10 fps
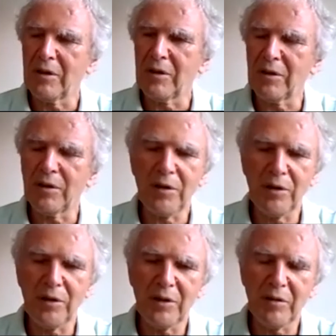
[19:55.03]

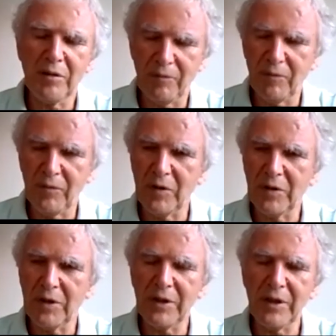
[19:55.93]
theory
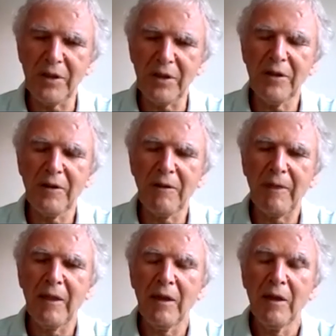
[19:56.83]
technique.
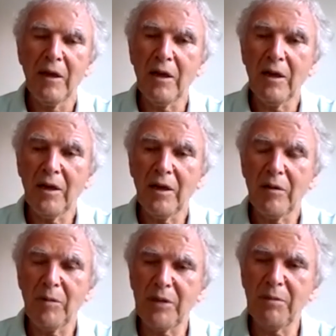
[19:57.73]

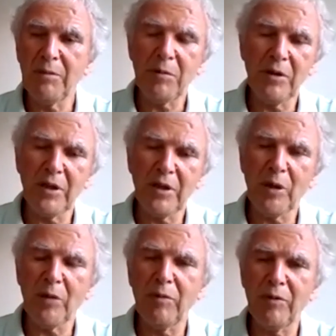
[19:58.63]
But people come
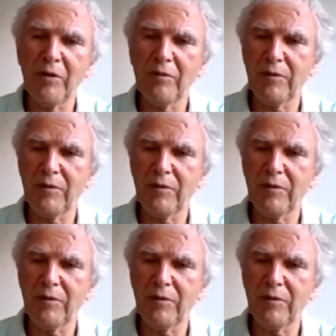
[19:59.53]
up with